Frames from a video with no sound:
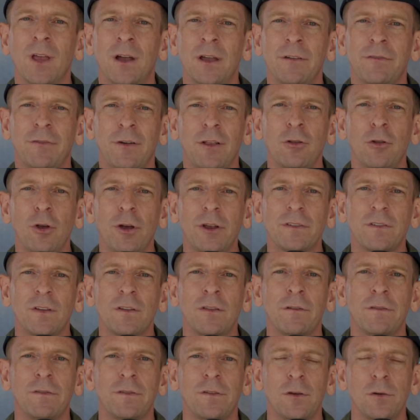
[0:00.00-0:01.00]
If we look to
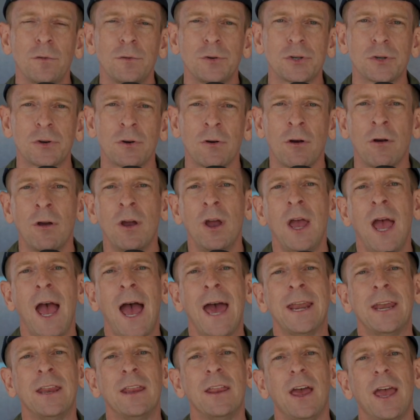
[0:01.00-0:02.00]
the future,
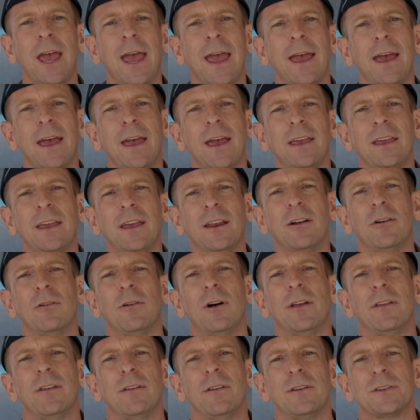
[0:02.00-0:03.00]
and you
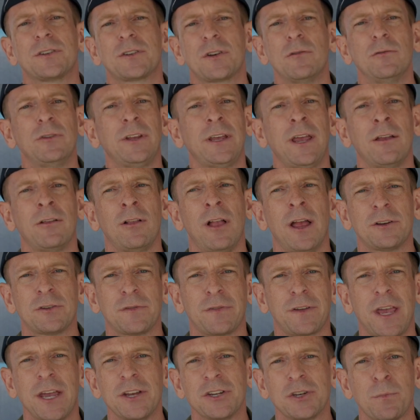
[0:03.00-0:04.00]
know, certainly
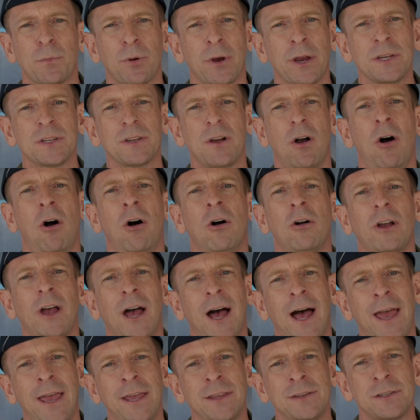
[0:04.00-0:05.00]
electrification brings all
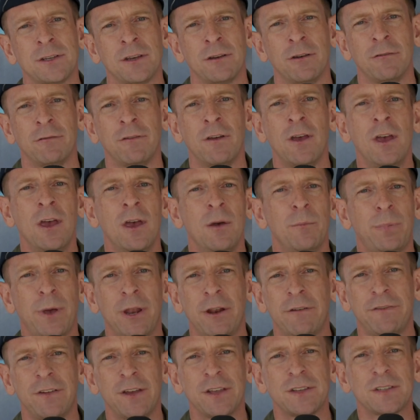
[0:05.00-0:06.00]
kinds of
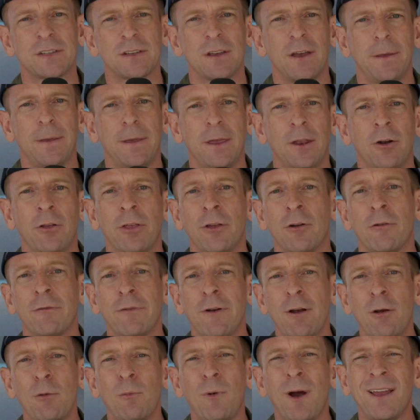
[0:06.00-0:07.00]
benefits, uh, you know, that are
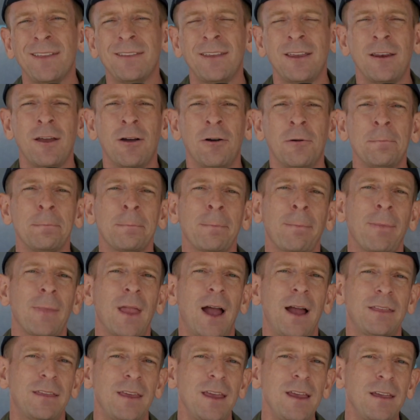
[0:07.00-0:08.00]
very widely known.
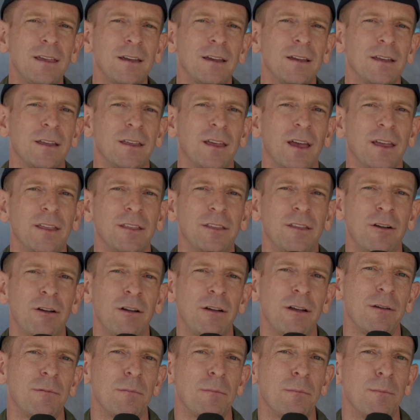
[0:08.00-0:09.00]
I think uh,
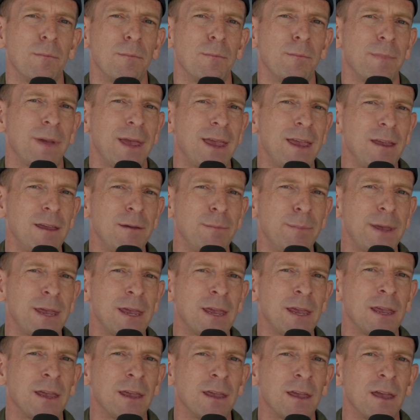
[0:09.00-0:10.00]
there may
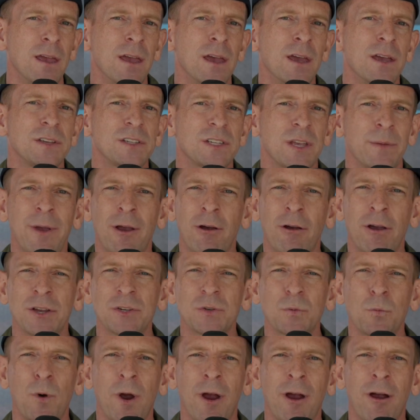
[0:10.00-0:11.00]
be some
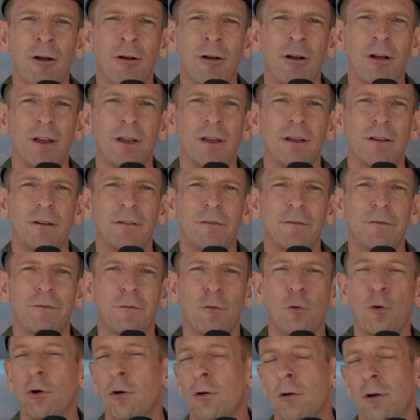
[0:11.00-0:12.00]
areas where,
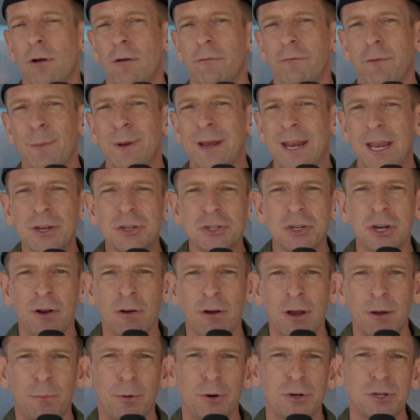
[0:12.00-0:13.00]
for from an
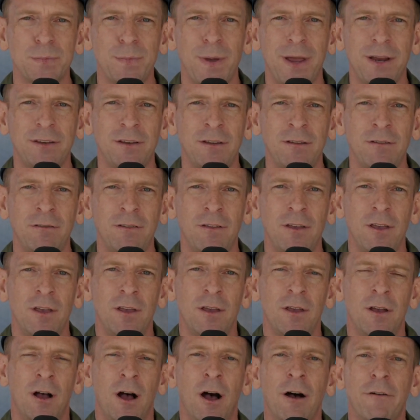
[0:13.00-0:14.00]
engineering perspective,
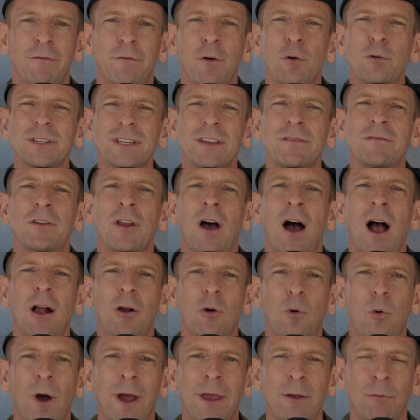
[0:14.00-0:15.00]
uh, folks have
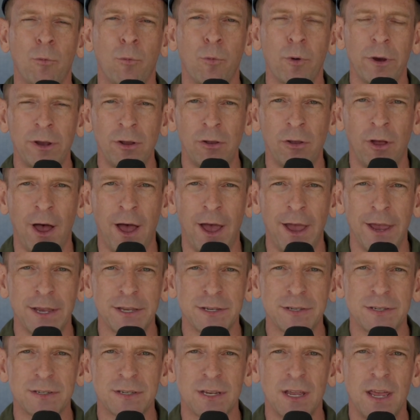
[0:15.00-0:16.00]
not quite
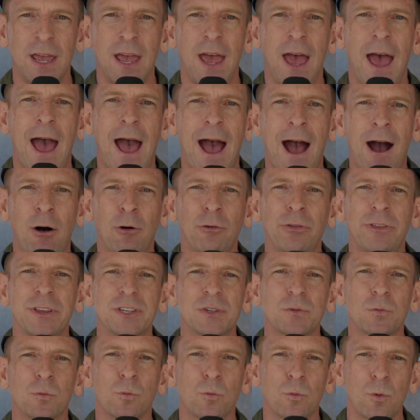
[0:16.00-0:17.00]
realized how
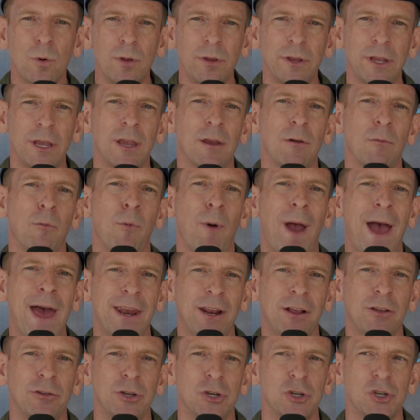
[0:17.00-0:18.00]
this really
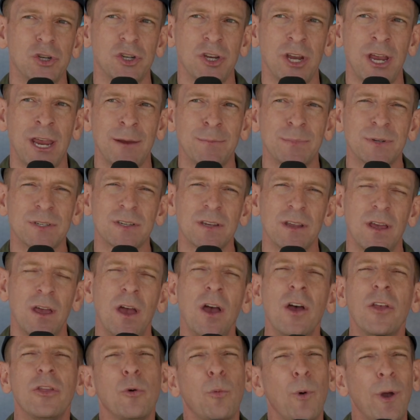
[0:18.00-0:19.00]
radically shapes
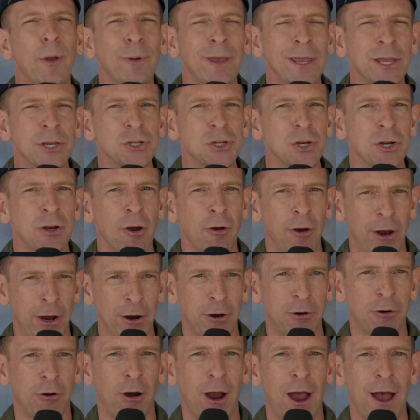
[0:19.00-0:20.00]
the way we engineer
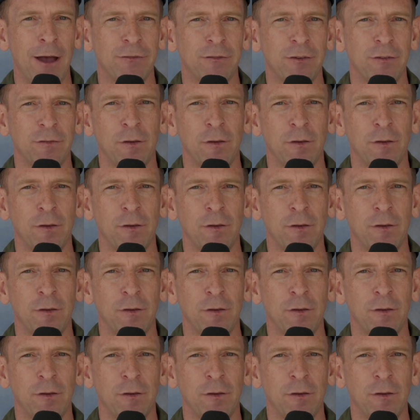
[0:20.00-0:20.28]
aircraft.